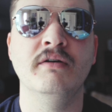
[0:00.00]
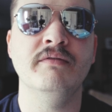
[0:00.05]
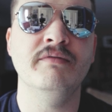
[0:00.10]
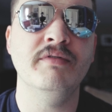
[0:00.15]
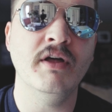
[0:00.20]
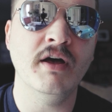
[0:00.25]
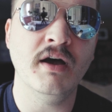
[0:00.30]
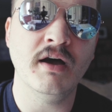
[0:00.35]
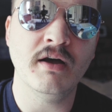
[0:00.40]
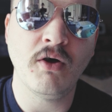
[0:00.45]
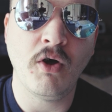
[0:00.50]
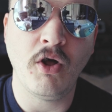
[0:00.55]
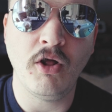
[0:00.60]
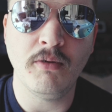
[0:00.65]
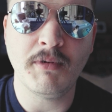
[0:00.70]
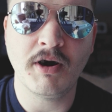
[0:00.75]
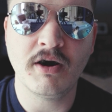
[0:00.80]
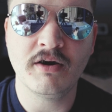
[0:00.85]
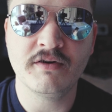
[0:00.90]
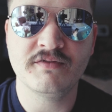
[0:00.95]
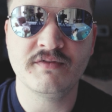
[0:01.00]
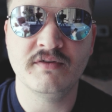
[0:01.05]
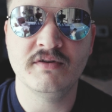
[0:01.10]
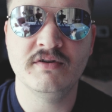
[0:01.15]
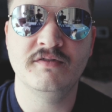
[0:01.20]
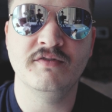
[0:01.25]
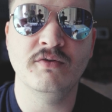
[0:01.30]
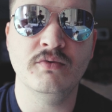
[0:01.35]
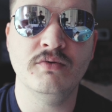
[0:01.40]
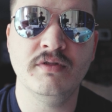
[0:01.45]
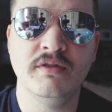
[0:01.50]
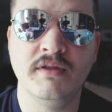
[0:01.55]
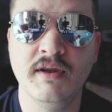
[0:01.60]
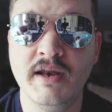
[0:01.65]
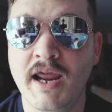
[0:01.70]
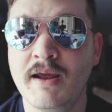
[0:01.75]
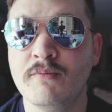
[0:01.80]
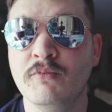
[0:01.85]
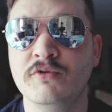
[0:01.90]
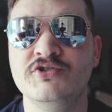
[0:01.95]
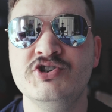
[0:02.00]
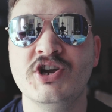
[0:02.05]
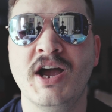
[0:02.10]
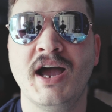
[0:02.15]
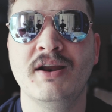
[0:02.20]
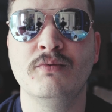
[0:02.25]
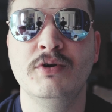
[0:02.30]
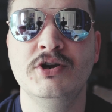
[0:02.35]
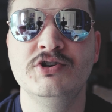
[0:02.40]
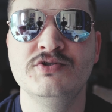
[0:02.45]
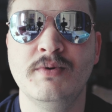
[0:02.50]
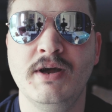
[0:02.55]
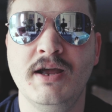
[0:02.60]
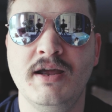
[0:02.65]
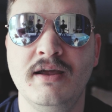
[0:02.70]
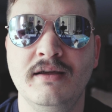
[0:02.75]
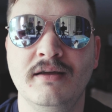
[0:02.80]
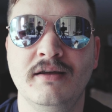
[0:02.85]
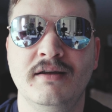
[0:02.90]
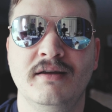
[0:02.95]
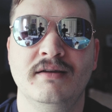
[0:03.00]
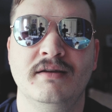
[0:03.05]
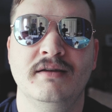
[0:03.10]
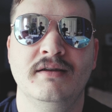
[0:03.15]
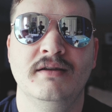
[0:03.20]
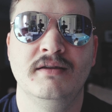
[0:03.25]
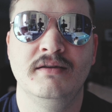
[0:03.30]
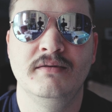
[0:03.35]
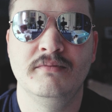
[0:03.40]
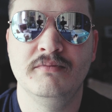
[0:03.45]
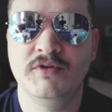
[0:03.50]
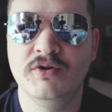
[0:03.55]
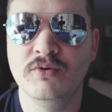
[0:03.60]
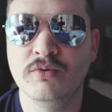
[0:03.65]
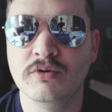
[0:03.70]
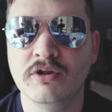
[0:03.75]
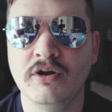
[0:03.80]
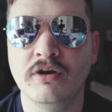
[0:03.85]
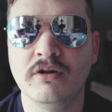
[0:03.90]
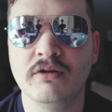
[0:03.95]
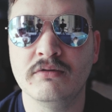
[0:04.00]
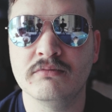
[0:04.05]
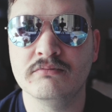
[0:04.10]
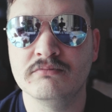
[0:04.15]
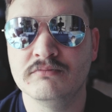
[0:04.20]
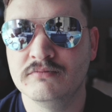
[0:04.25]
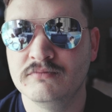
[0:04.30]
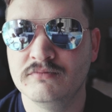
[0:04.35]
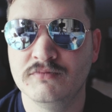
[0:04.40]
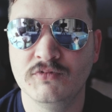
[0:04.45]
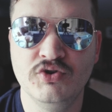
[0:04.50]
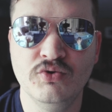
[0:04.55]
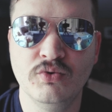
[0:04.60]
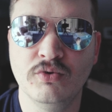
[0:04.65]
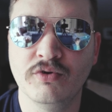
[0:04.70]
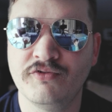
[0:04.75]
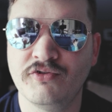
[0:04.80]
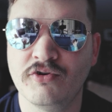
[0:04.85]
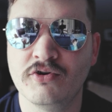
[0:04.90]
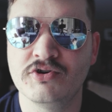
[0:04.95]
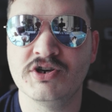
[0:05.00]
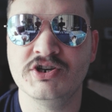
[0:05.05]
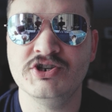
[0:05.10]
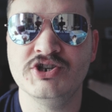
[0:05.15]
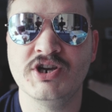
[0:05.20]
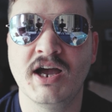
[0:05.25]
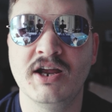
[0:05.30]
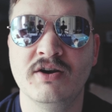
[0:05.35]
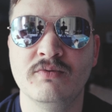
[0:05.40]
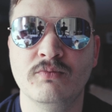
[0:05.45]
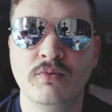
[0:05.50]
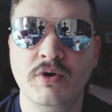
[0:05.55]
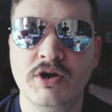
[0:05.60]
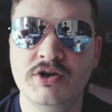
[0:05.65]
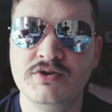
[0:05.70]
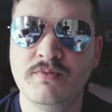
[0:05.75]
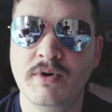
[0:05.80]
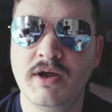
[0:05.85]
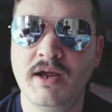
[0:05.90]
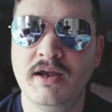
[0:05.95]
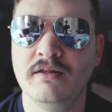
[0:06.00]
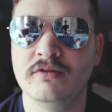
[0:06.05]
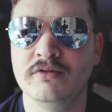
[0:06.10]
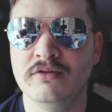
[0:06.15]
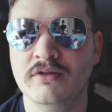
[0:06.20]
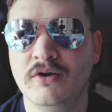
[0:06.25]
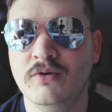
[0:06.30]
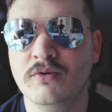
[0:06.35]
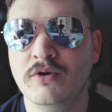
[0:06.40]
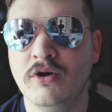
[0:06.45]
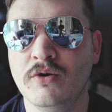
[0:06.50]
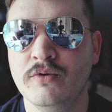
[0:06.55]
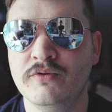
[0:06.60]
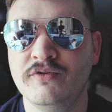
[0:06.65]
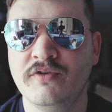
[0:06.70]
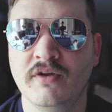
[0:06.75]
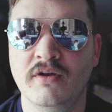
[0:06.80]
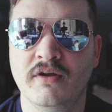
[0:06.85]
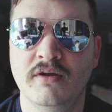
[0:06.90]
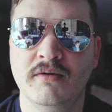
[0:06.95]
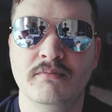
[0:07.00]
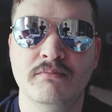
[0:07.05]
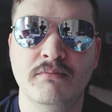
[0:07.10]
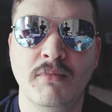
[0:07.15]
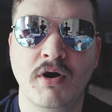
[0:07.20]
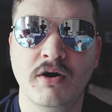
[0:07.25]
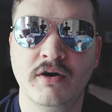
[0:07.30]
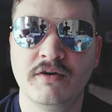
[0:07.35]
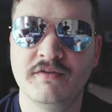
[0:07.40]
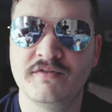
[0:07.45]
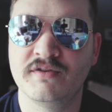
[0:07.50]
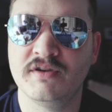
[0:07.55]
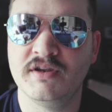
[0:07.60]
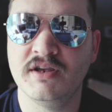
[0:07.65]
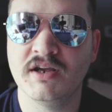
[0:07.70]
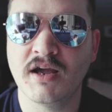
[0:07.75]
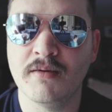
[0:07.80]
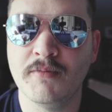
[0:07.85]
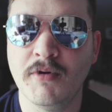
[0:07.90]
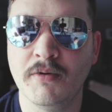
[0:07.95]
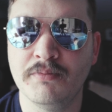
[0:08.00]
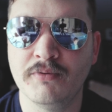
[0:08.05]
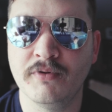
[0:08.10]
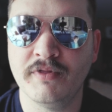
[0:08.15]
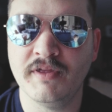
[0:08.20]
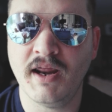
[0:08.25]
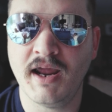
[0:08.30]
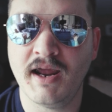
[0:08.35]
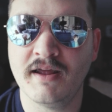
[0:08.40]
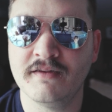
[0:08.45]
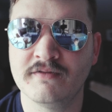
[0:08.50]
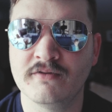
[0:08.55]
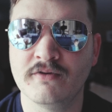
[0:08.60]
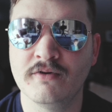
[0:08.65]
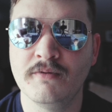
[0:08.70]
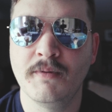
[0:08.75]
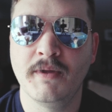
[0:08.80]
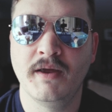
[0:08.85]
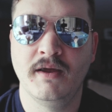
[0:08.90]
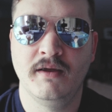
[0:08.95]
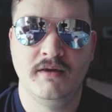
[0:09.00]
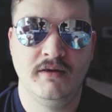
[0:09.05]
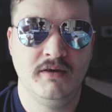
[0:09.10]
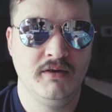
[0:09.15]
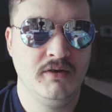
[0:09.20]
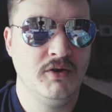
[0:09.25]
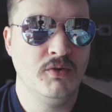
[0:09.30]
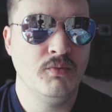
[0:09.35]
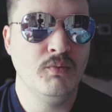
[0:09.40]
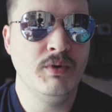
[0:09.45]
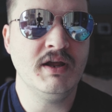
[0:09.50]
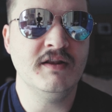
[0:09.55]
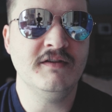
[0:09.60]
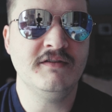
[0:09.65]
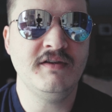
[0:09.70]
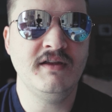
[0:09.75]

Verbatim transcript: of the hallmarks so the name was john ridgway do a little google search on john ridgway logos marks you come up with an answer we can